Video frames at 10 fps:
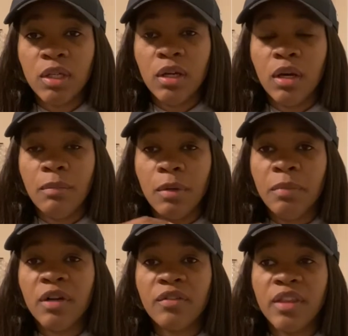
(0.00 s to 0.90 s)
um,
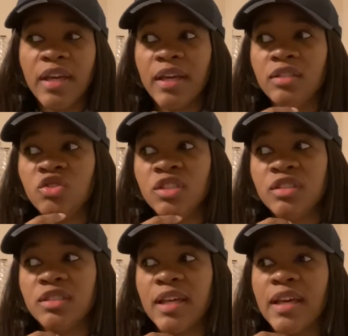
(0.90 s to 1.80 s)
above that,
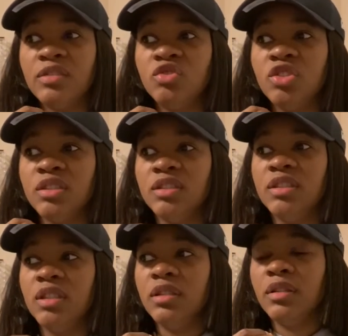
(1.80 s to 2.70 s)
Jesus had just
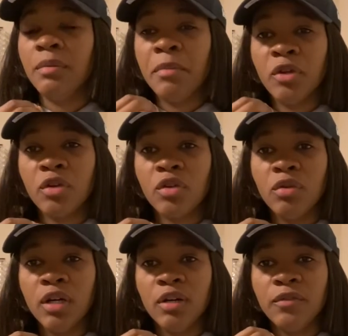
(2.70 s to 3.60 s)
done the miracle
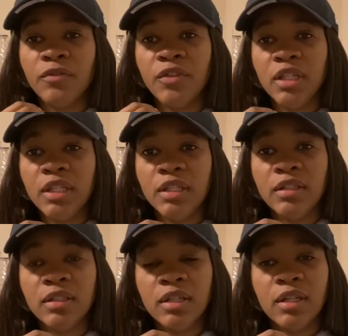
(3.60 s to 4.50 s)
of
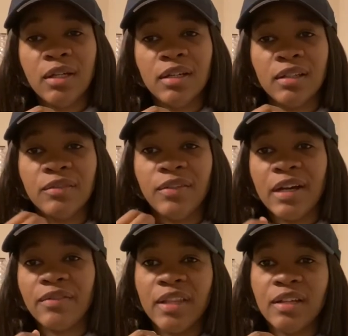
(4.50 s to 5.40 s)
feeding uh, the
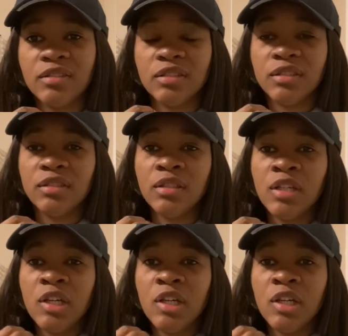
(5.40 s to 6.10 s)
5,000